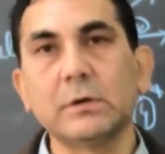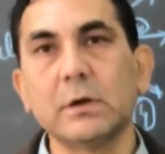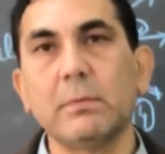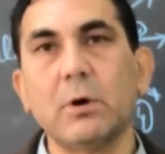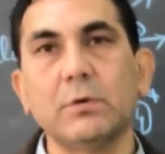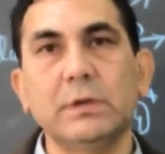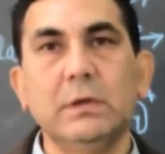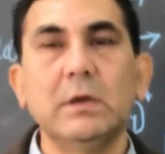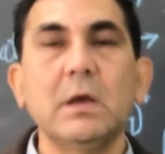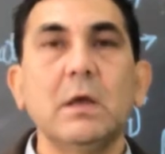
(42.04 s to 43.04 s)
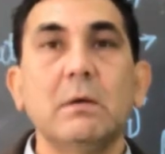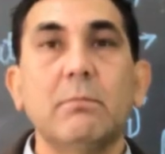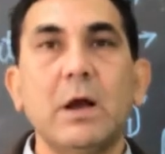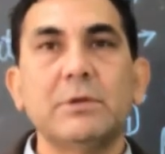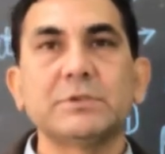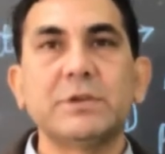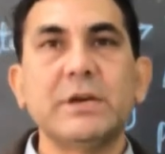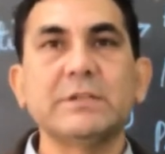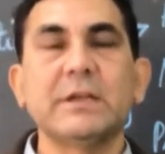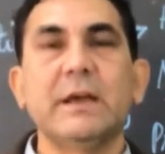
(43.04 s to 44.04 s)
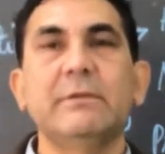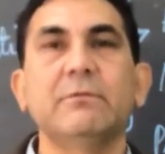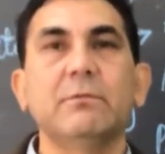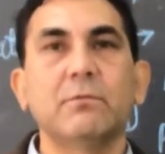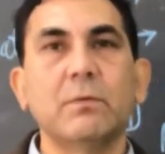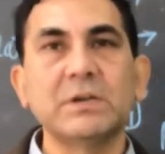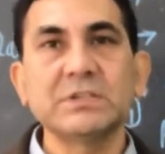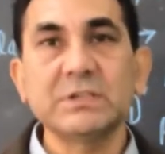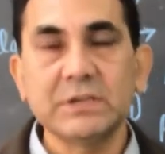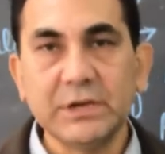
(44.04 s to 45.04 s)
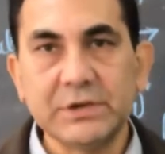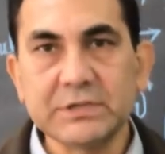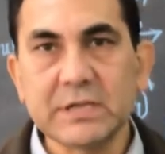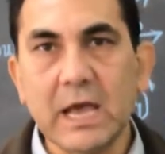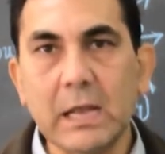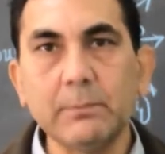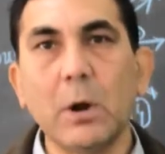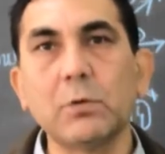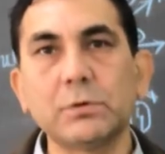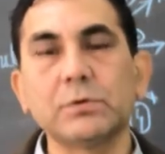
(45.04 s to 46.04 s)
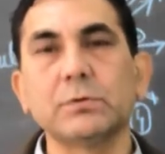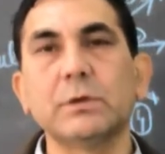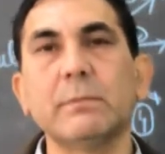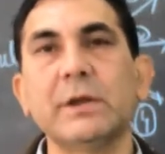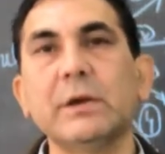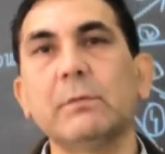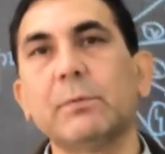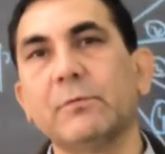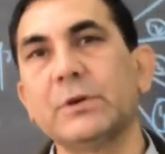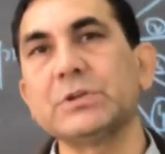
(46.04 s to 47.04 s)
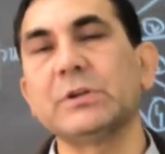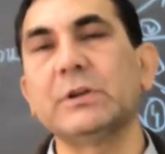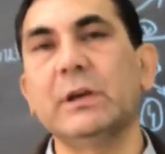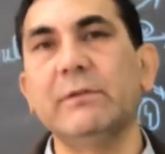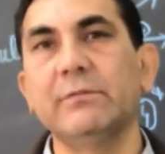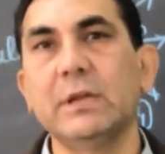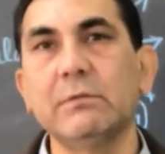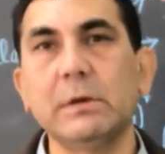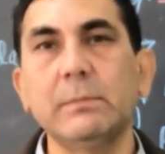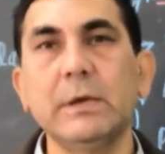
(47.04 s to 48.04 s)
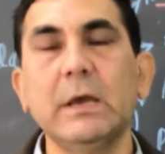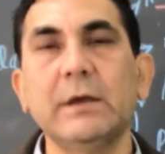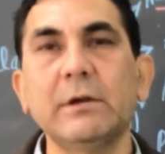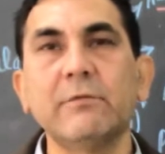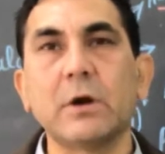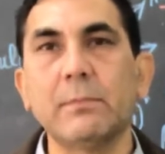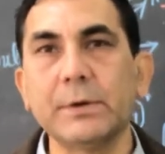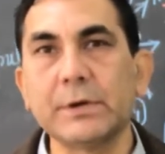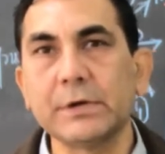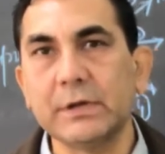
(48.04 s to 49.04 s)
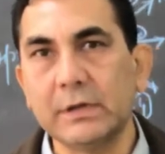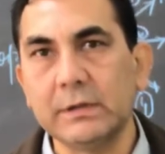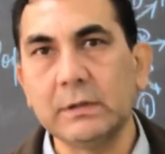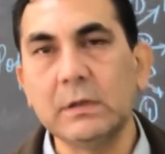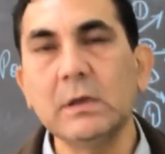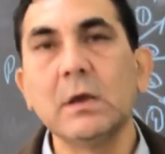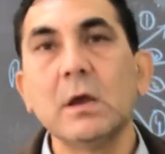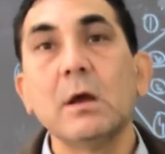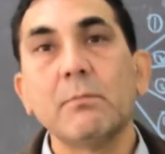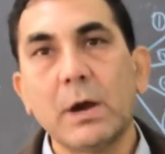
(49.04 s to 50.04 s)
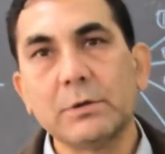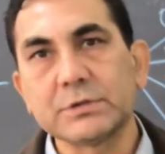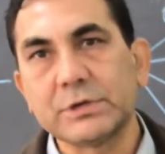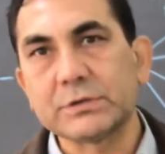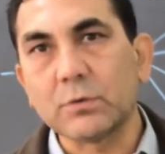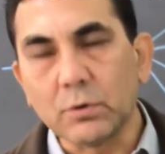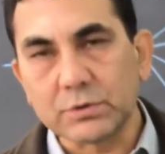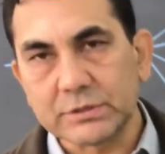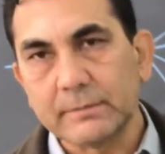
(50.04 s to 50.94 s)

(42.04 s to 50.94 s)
about the biostats, and what is it is help out to the medical profession if there will be enough competent in the biostats course.